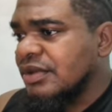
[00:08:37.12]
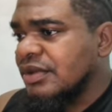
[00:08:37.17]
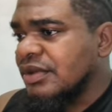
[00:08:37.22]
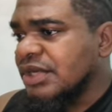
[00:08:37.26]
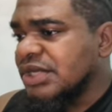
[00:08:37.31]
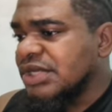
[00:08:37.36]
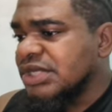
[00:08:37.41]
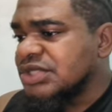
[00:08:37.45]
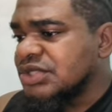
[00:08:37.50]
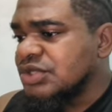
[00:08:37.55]

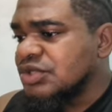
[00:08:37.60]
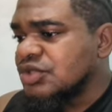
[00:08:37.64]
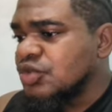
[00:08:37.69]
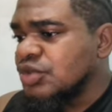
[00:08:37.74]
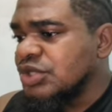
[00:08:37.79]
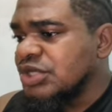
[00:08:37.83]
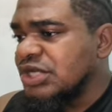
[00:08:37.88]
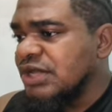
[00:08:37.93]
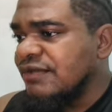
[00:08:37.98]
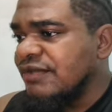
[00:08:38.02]
Okay, so
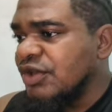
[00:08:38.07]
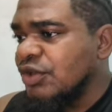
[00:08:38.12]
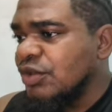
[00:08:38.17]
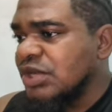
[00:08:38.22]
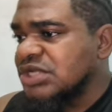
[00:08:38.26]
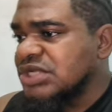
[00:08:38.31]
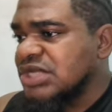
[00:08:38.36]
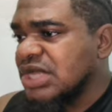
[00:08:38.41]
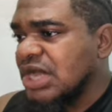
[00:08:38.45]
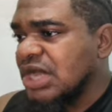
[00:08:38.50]
two
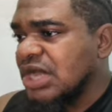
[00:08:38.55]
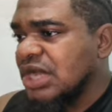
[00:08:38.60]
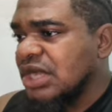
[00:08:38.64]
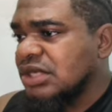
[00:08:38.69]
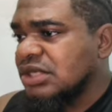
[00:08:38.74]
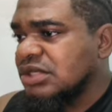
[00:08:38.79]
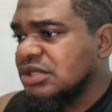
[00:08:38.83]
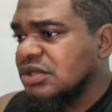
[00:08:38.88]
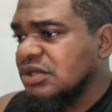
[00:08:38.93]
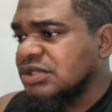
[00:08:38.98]
individuals are
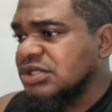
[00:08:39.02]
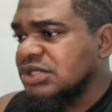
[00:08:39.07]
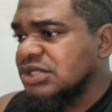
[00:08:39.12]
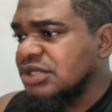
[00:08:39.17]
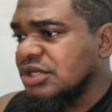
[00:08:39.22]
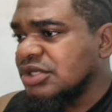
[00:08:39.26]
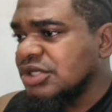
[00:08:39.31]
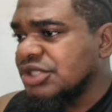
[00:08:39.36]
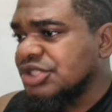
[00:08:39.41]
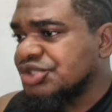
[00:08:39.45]
cutting
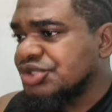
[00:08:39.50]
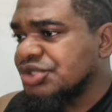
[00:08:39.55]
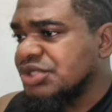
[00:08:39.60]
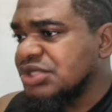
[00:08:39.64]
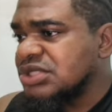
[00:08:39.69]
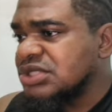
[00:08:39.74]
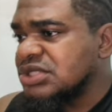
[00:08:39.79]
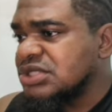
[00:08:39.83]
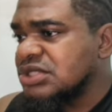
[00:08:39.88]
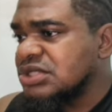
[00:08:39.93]
down the
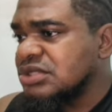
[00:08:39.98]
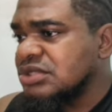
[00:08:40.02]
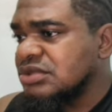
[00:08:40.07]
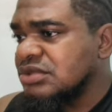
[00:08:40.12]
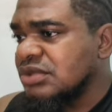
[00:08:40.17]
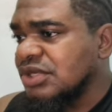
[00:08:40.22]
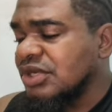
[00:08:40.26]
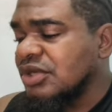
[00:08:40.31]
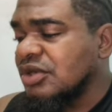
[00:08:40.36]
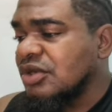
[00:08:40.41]
trees.
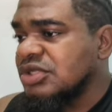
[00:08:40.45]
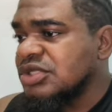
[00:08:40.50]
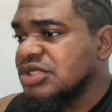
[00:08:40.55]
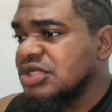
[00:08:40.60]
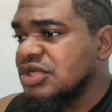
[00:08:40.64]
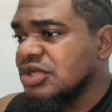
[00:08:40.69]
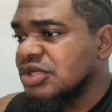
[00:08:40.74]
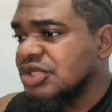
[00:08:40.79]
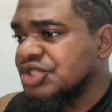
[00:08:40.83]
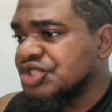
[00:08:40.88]
Well, not
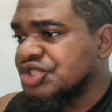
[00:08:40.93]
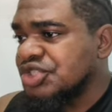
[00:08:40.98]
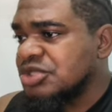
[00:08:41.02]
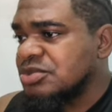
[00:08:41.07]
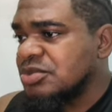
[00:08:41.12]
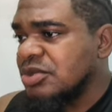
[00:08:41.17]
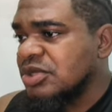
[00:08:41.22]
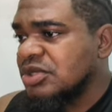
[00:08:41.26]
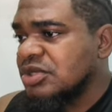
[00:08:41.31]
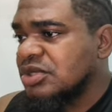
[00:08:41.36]
cutting down the
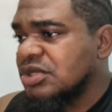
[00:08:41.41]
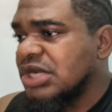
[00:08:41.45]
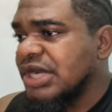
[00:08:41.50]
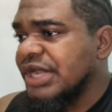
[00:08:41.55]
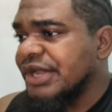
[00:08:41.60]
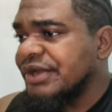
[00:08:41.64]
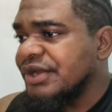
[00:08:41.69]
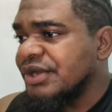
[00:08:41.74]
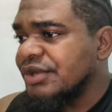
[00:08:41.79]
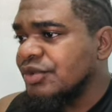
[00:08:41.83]
trees, but
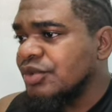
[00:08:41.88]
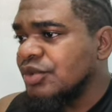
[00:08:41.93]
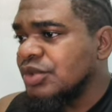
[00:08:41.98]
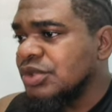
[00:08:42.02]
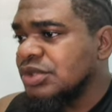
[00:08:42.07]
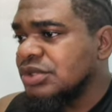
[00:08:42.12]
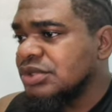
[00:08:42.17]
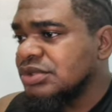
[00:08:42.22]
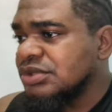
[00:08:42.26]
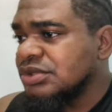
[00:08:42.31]
clearing the road.